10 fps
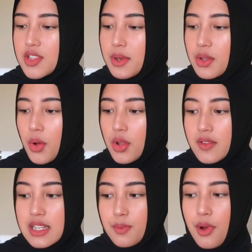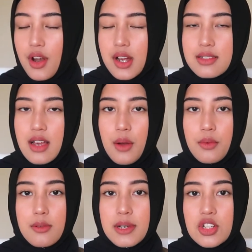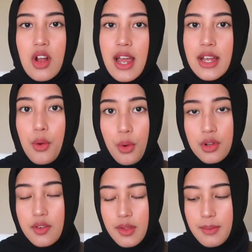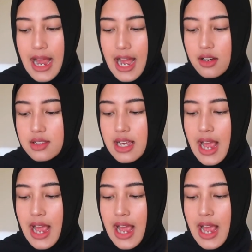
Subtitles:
So with all of these products, I will be trying all of them out,